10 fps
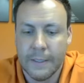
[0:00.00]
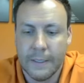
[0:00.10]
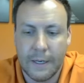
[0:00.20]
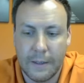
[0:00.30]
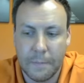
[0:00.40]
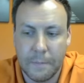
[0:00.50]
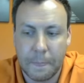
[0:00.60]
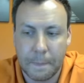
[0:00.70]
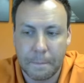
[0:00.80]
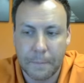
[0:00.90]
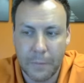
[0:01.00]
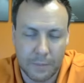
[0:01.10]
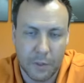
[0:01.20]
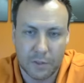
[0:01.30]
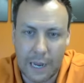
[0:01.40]
Um, but
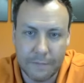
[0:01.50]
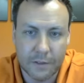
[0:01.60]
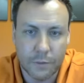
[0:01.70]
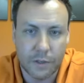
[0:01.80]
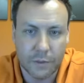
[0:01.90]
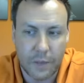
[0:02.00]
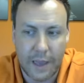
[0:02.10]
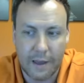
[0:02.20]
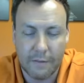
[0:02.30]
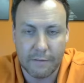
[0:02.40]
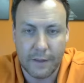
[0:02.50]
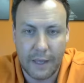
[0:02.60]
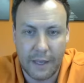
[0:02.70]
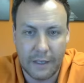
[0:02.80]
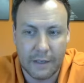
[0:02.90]
the most obvious one is we have
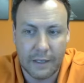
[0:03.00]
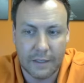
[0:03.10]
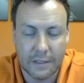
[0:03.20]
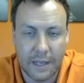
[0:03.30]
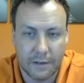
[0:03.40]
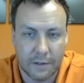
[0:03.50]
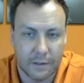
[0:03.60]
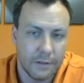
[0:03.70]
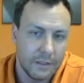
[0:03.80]
a standard,